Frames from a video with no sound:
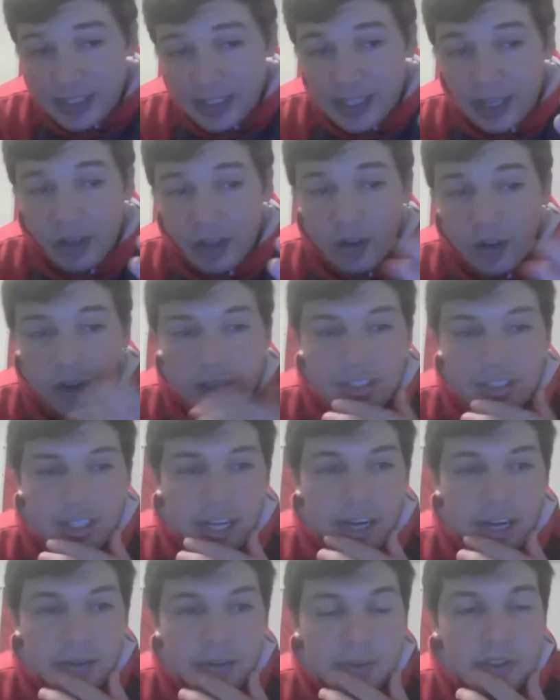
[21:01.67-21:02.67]
on Cyclone
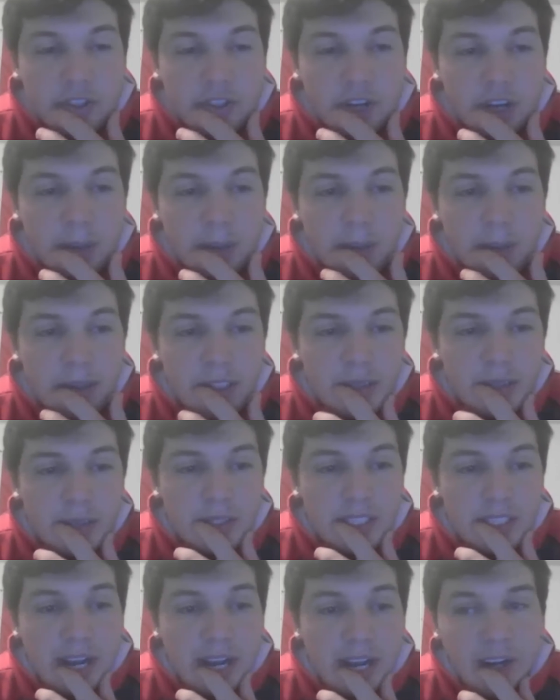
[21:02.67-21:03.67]
InCYders, we're going to talk about some
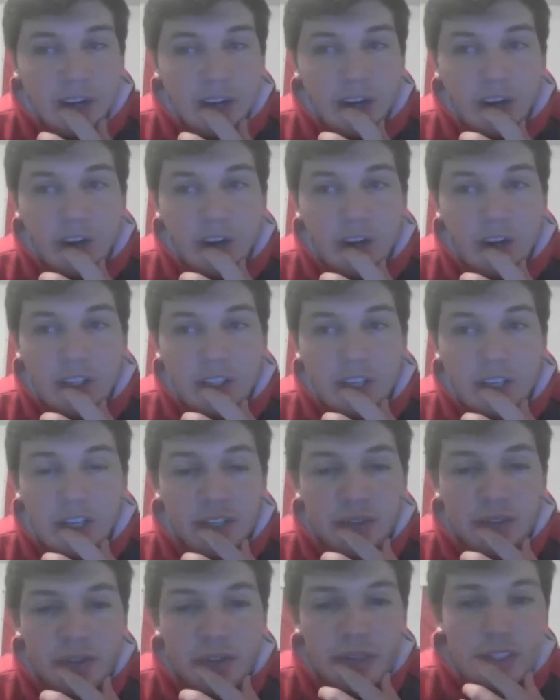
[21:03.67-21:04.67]
soccer and cross
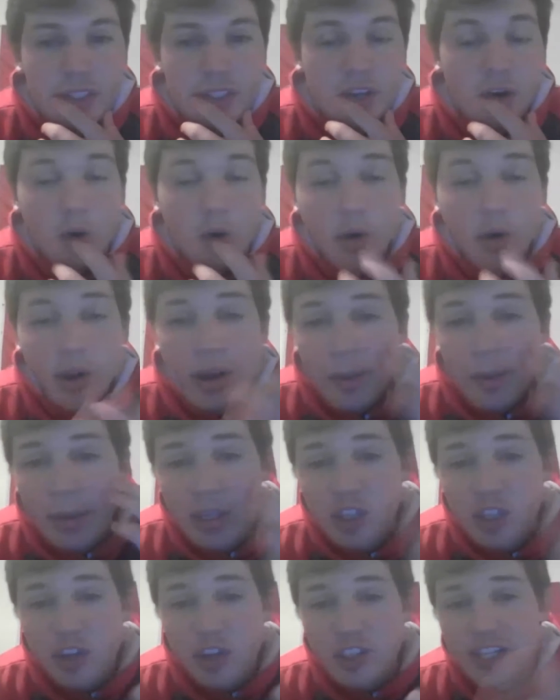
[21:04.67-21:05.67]
country, so
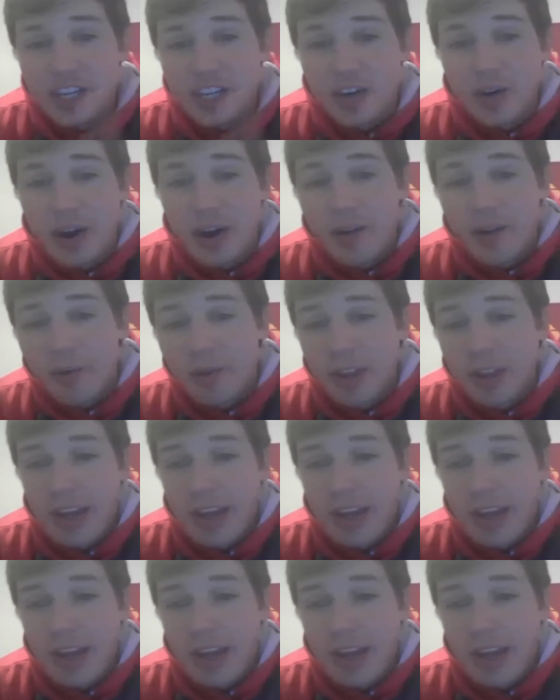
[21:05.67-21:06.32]
make sure you stick around for